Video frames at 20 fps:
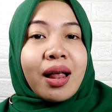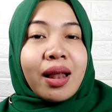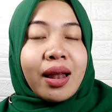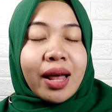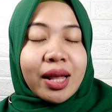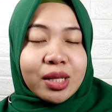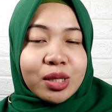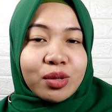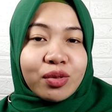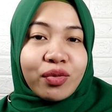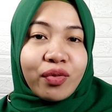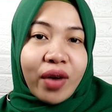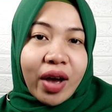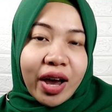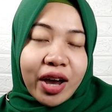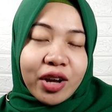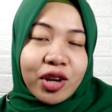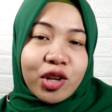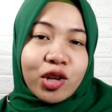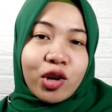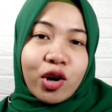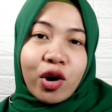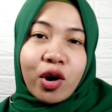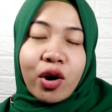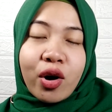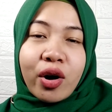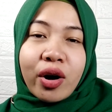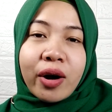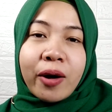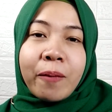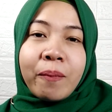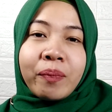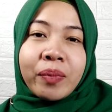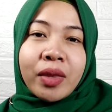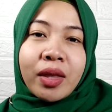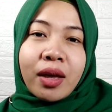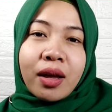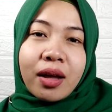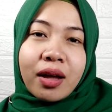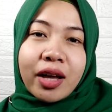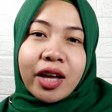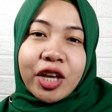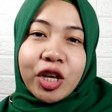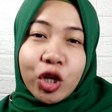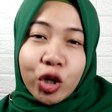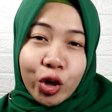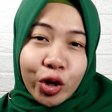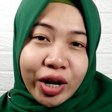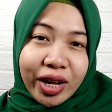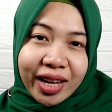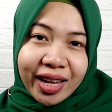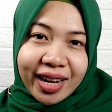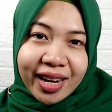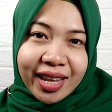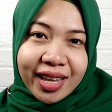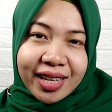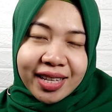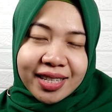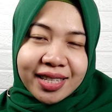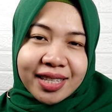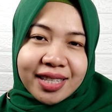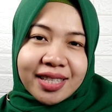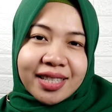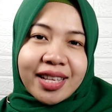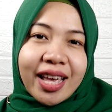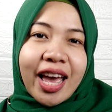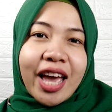Let's find your uniqueness